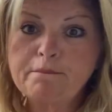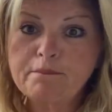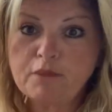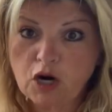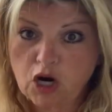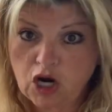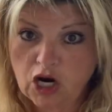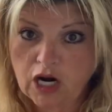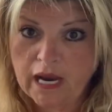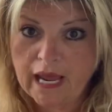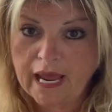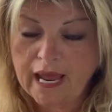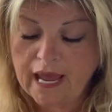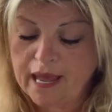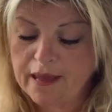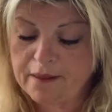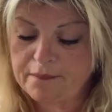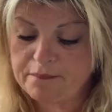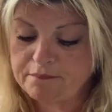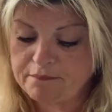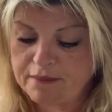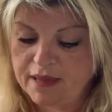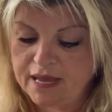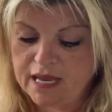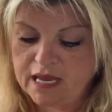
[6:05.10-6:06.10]
burlap
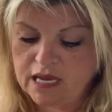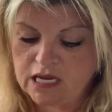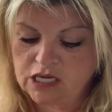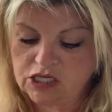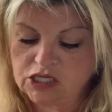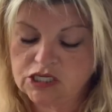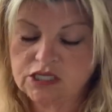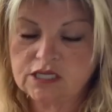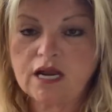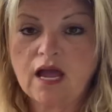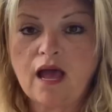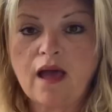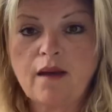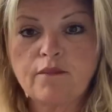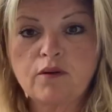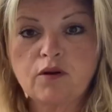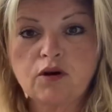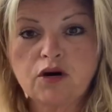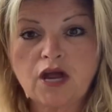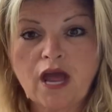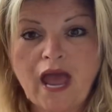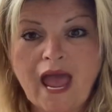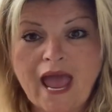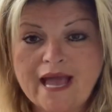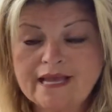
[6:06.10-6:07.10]
mesh. Now I'm
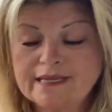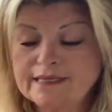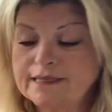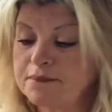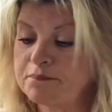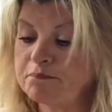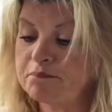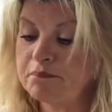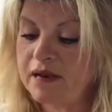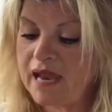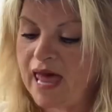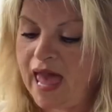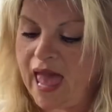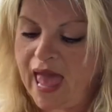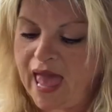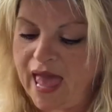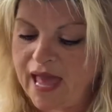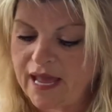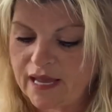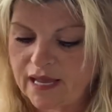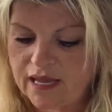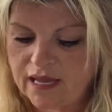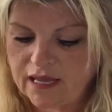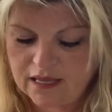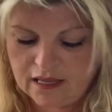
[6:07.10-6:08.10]
going to add some black,
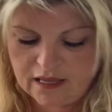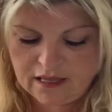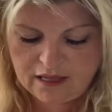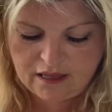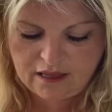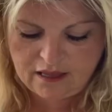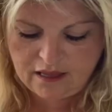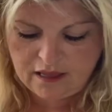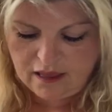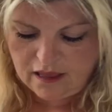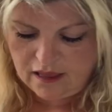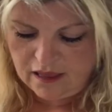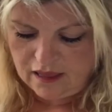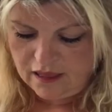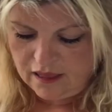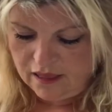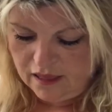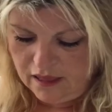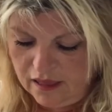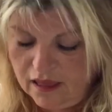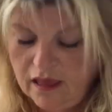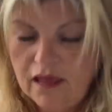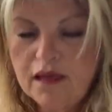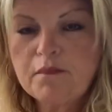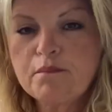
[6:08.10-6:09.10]

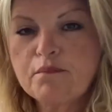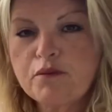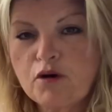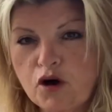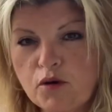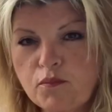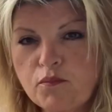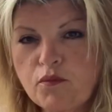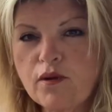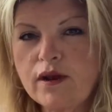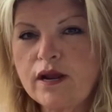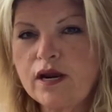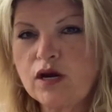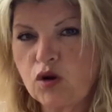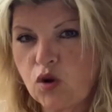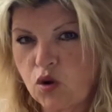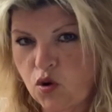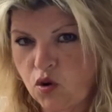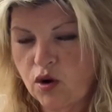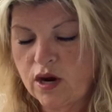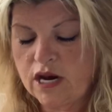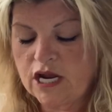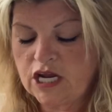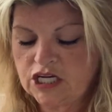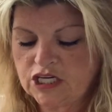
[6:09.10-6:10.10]
purple, and
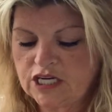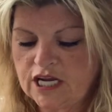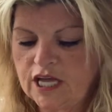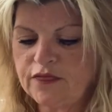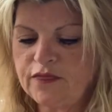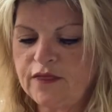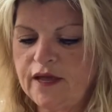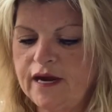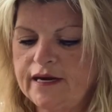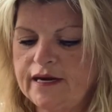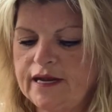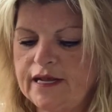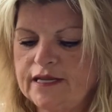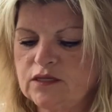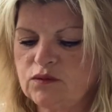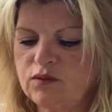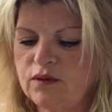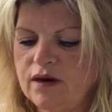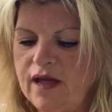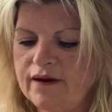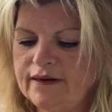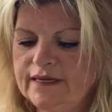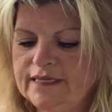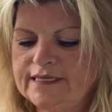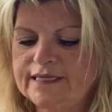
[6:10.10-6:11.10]
orange. I think that's
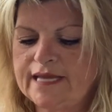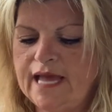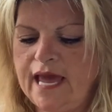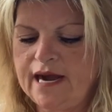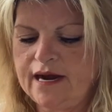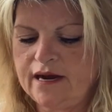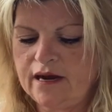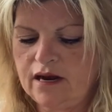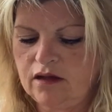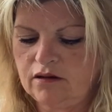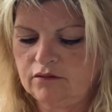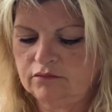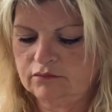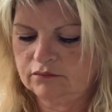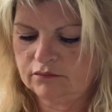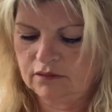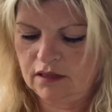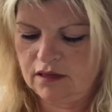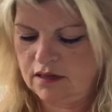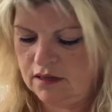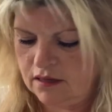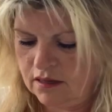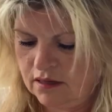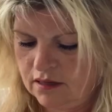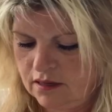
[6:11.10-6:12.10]
what I decided on.
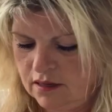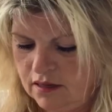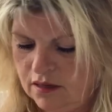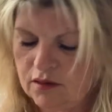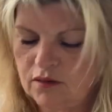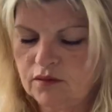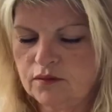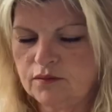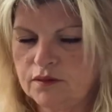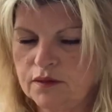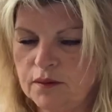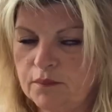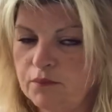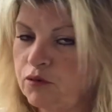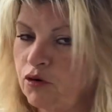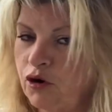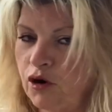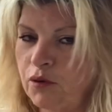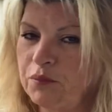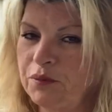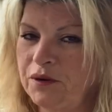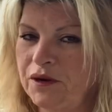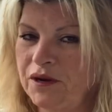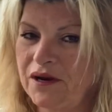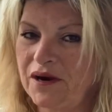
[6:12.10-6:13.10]

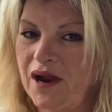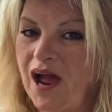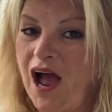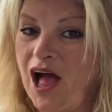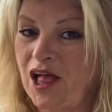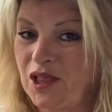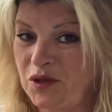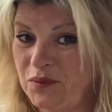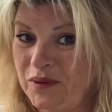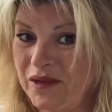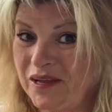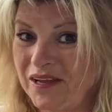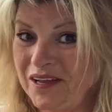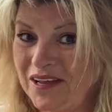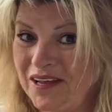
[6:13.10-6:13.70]
Appropriate Halloween